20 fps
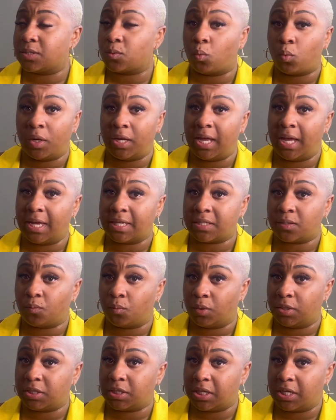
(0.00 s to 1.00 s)
1X,
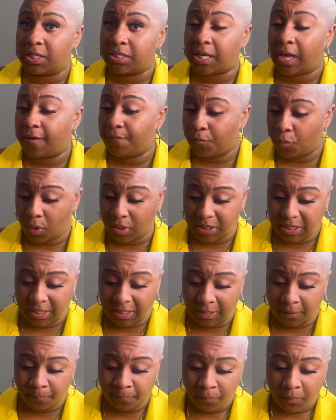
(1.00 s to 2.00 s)
which is a
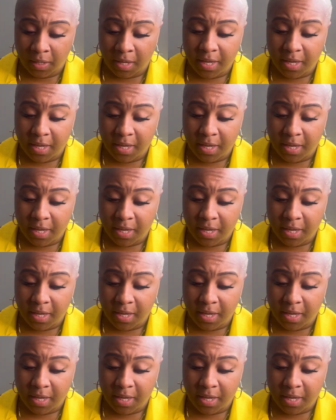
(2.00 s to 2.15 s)
14.